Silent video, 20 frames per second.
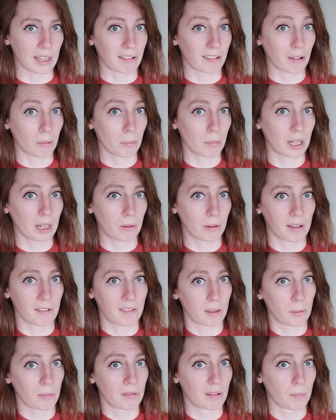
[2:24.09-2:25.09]
somehow it
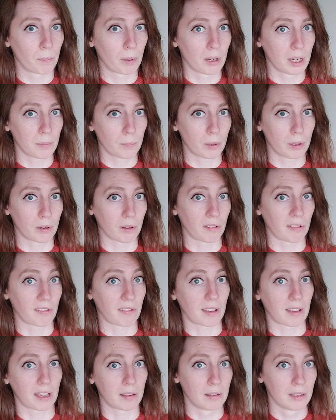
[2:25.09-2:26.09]
seems to bypass
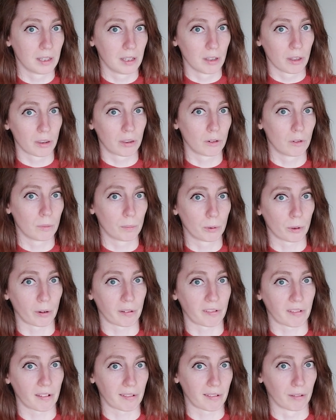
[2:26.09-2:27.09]
that thought
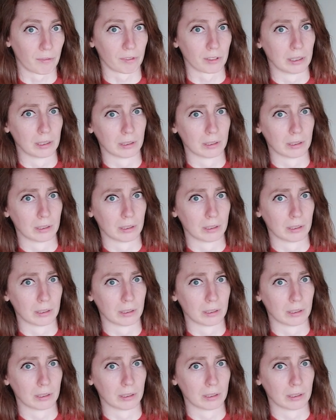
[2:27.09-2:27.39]
process of,